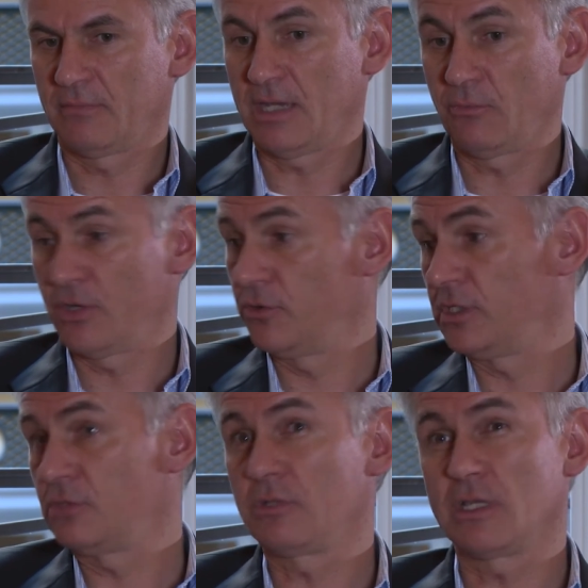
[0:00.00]
And we heard
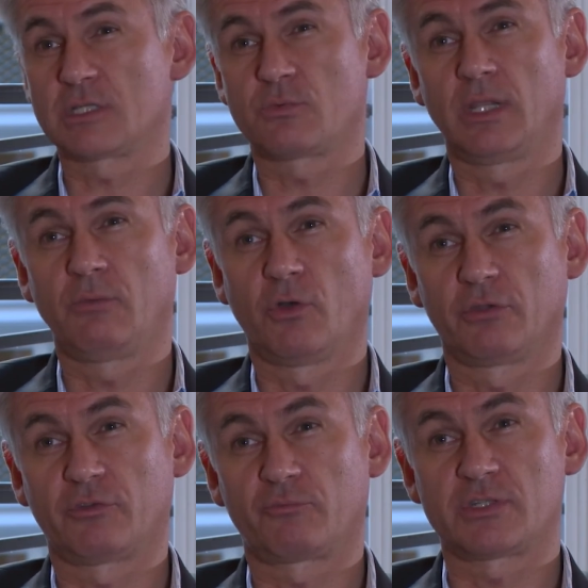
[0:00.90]
it today as well in one
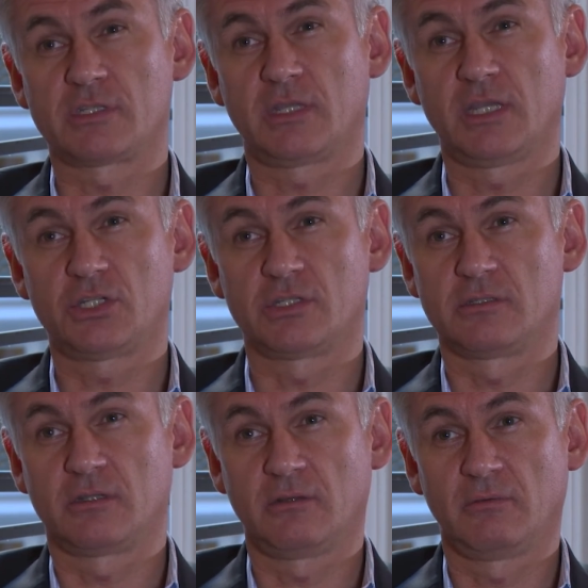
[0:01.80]
of the
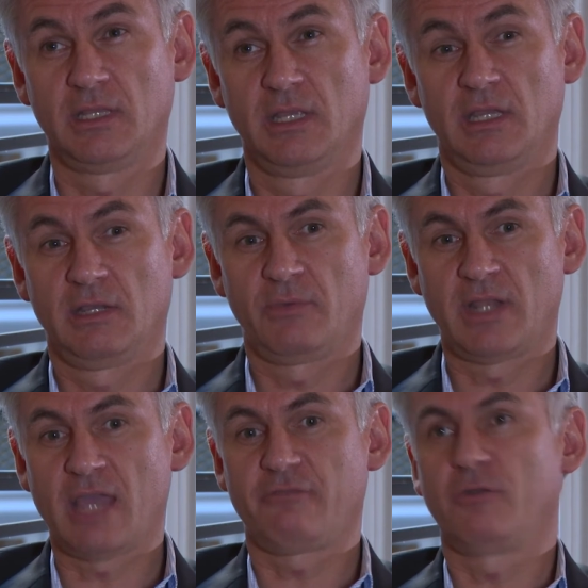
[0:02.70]
presentations, you know, when
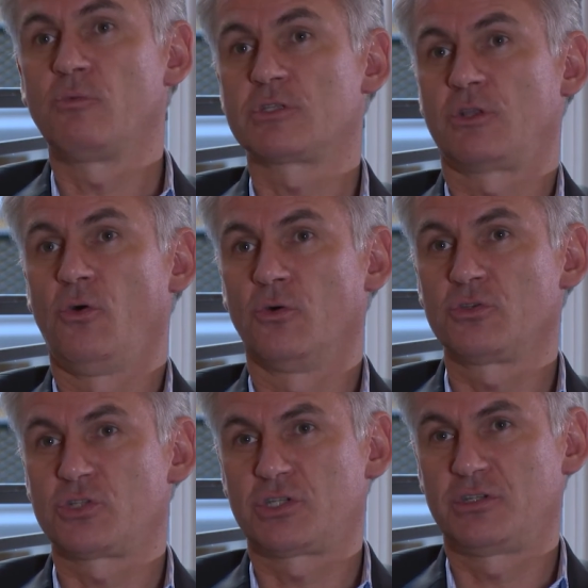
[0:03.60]
iPhone was
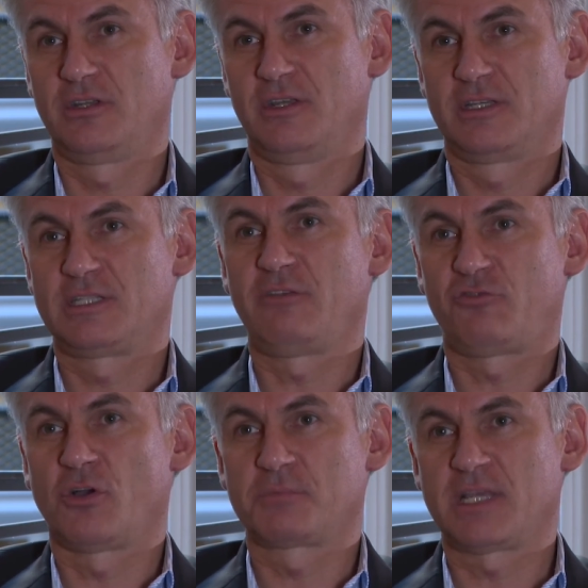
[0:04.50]
launched, Steve
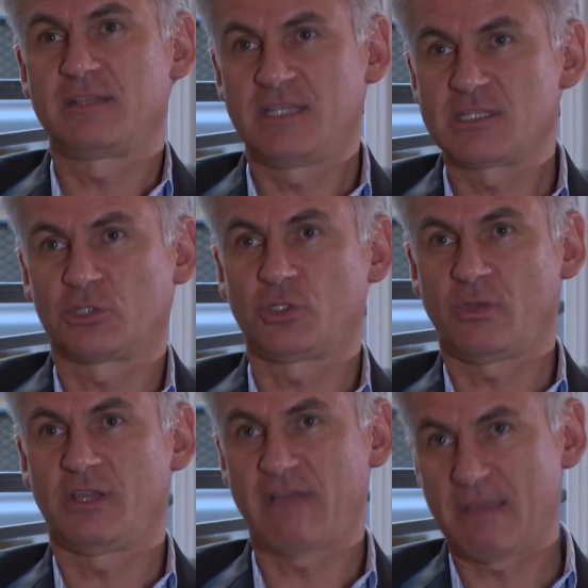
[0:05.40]
Jobs said, these are the
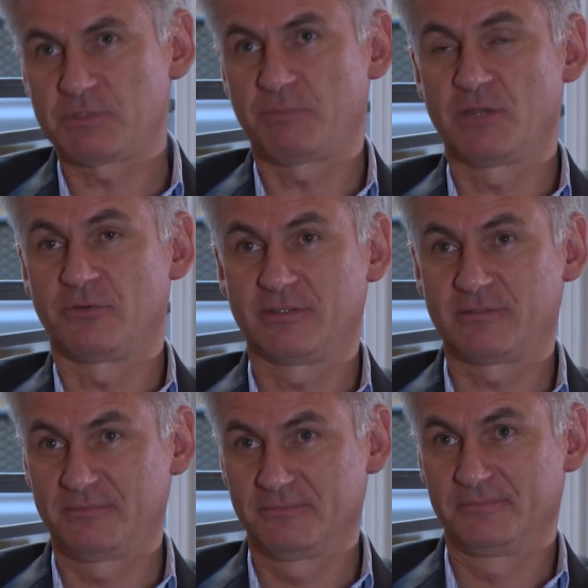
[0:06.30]
12 apps, period.